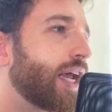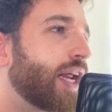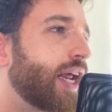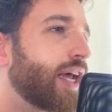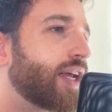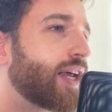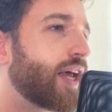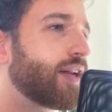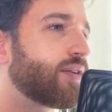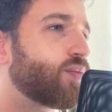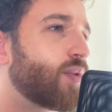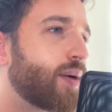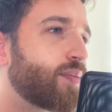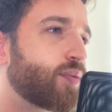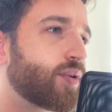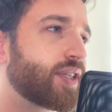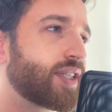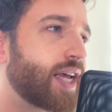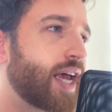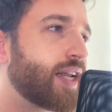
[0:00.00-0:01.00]
It
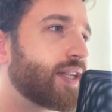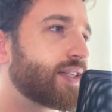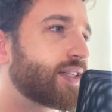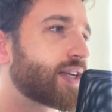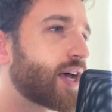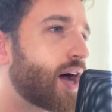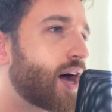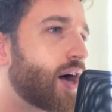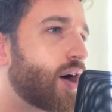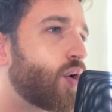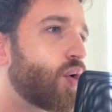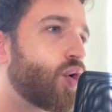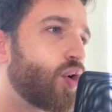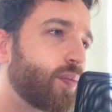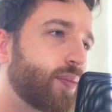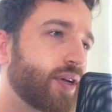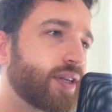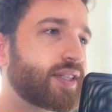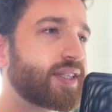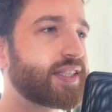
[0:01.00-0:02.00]
represents
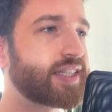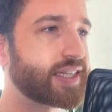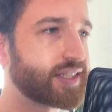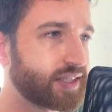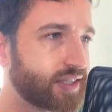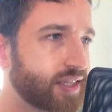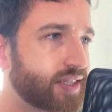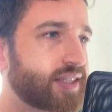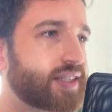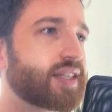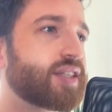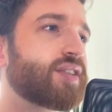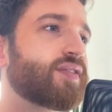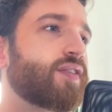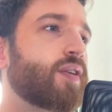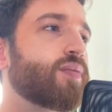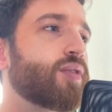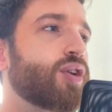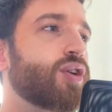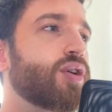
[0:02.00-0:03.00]
orbits, distances
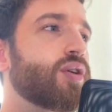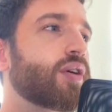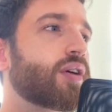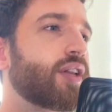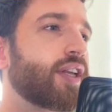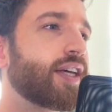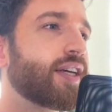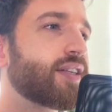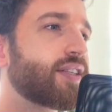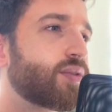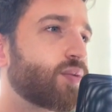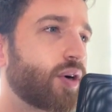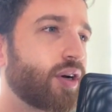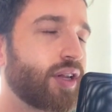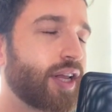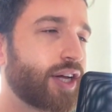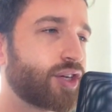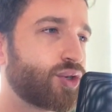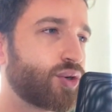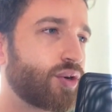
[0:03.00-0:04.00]
from the nucleus where
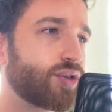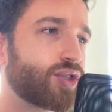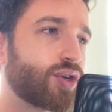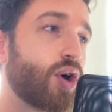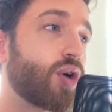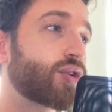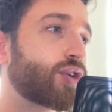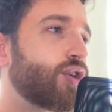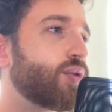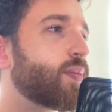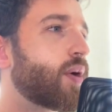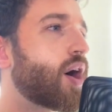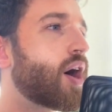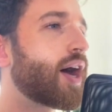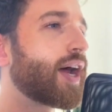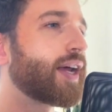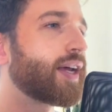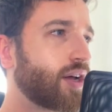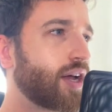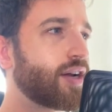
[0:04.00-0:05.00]
electrons
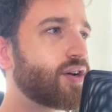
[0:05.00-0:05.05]
occupy.